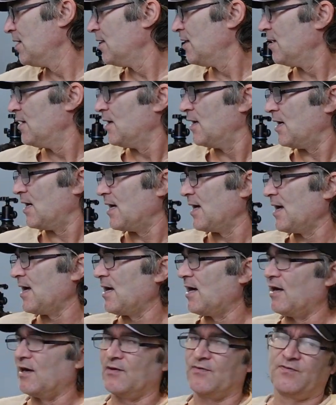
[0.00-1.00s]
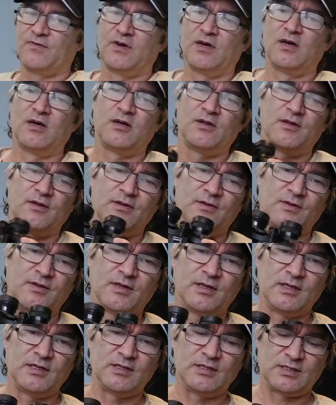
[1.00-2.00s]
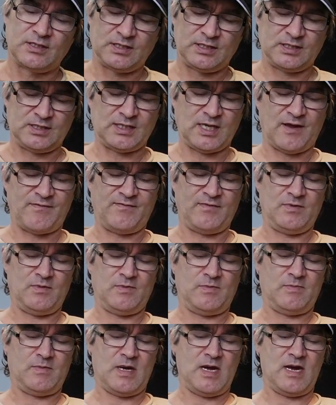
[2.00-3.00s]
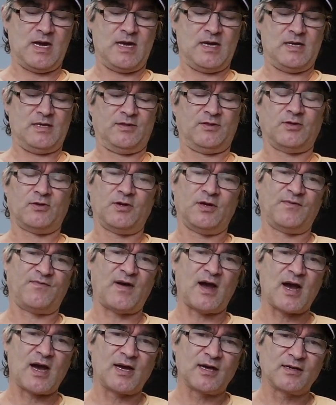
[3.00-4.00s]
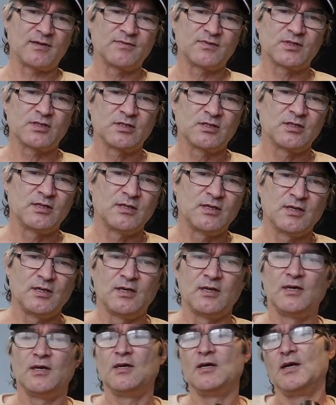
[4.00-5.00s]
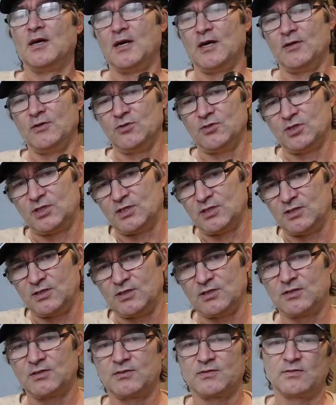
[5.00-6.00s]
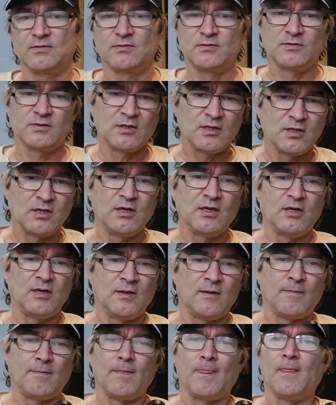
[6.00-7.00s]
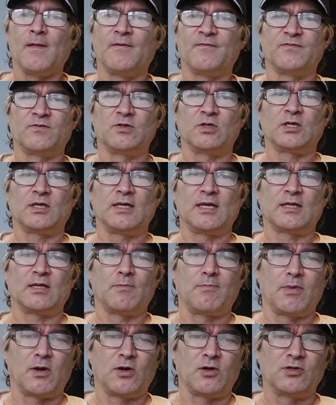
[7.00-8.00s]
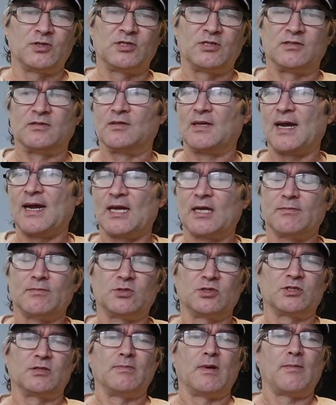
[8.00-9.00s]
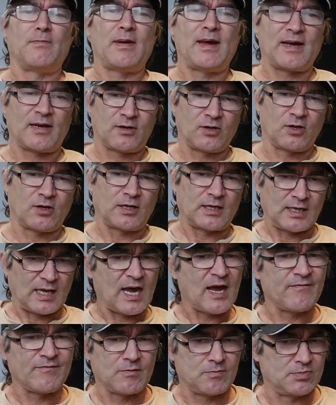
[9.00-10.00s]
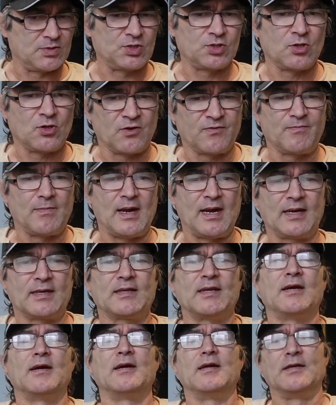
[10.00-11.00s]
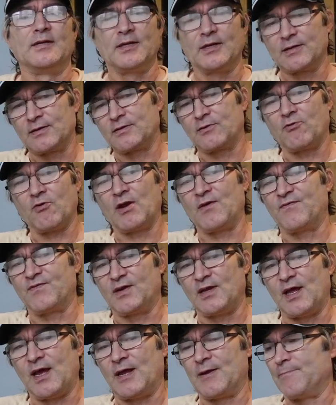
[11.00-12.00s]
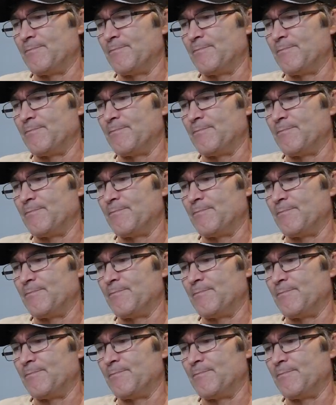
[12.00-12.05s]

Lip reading: I have these 7 by 35s. I use these for looking at the birds and animals in my backyard. I'll have a preserve back there, and it'd be great for that.